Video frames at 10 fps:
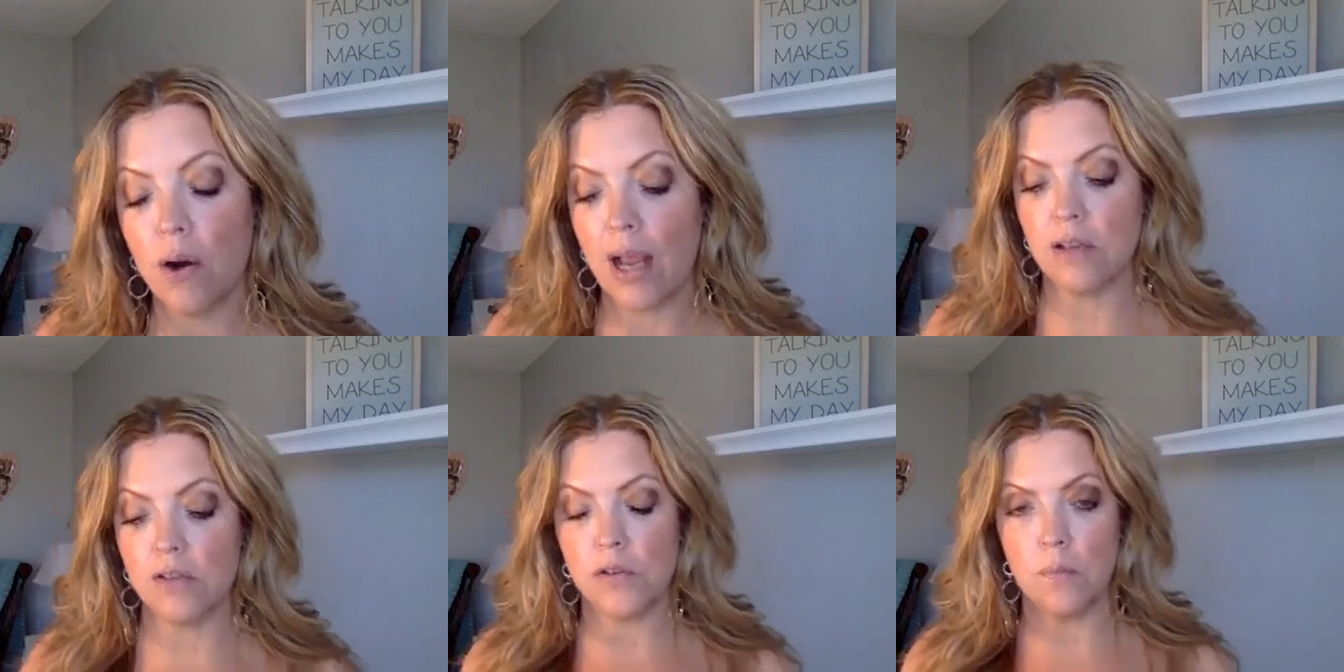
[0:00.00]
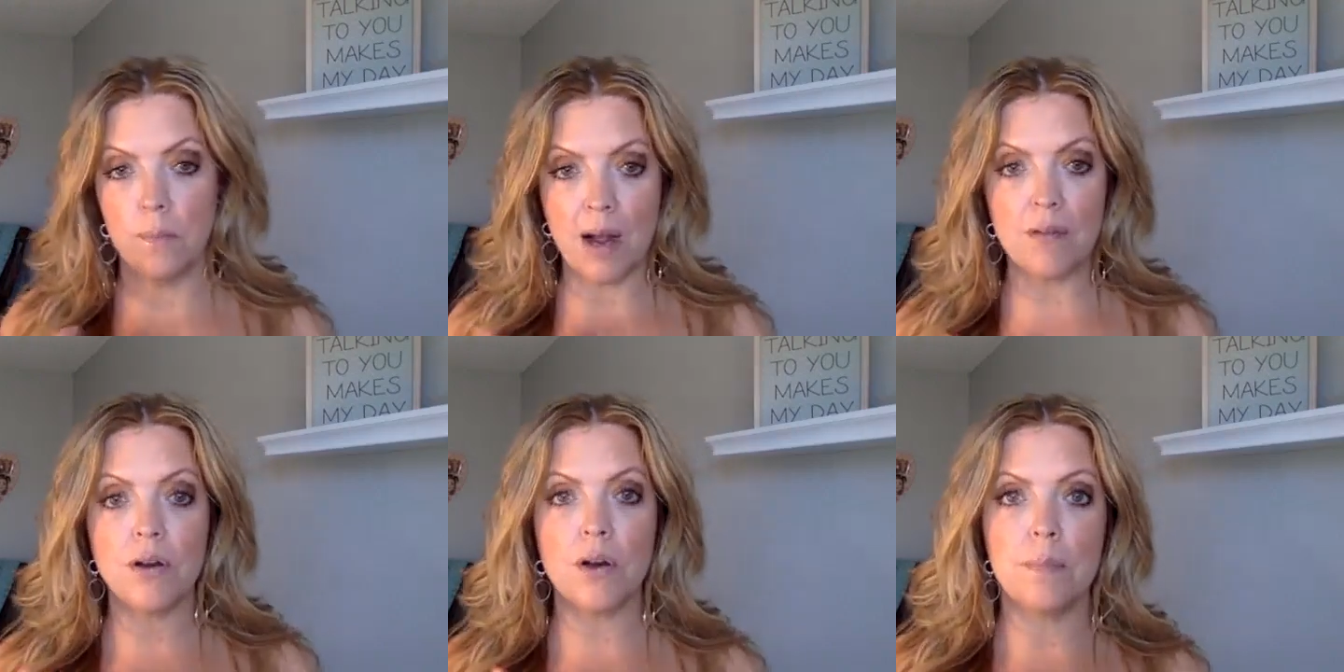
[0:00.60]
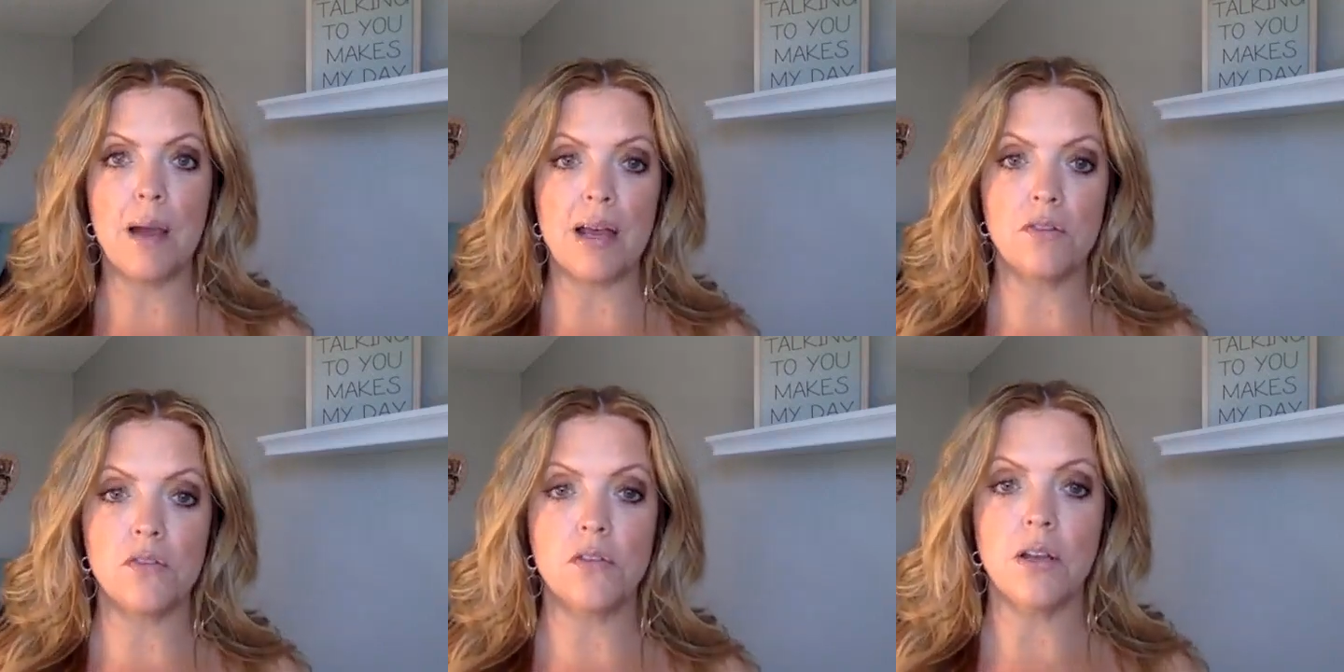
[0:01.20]
has my very
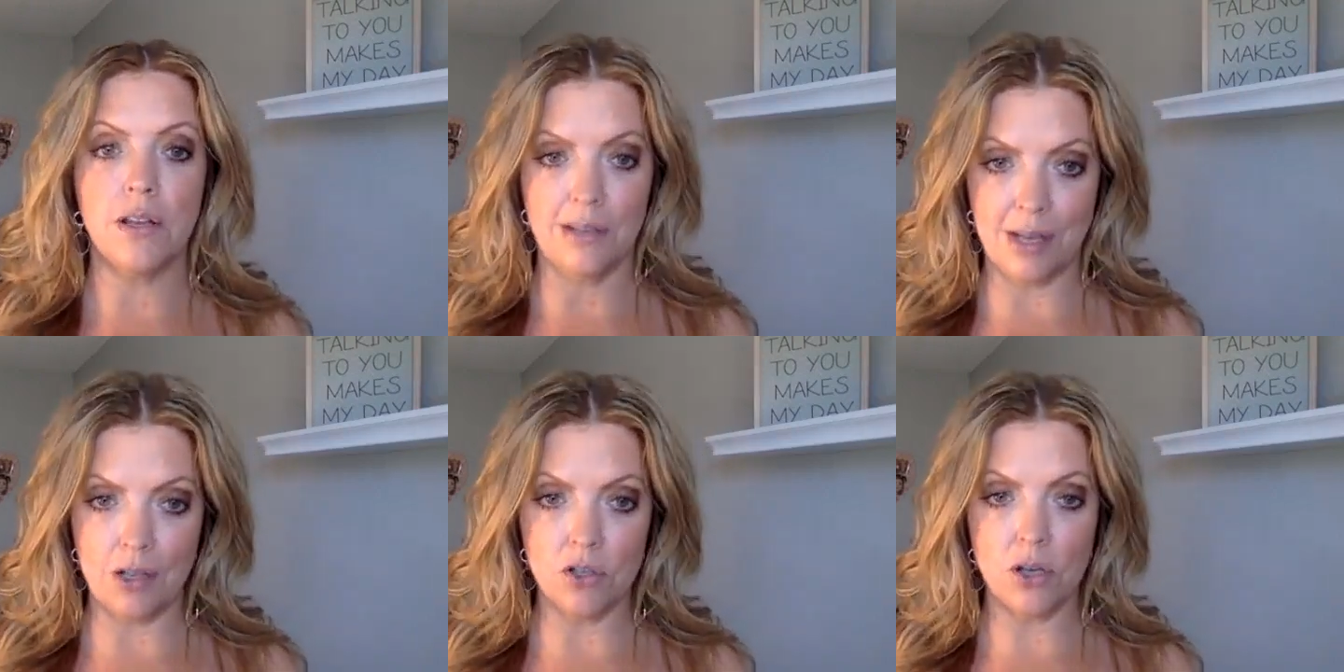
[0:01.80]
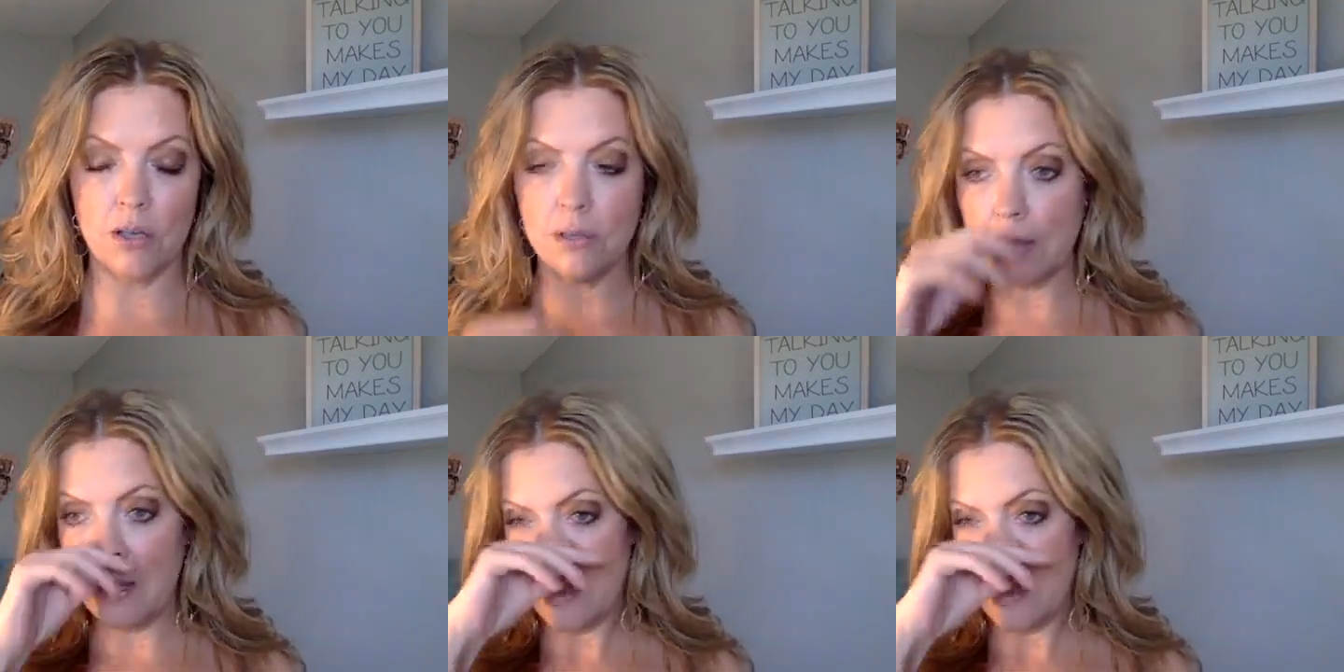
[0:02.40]
best intentions.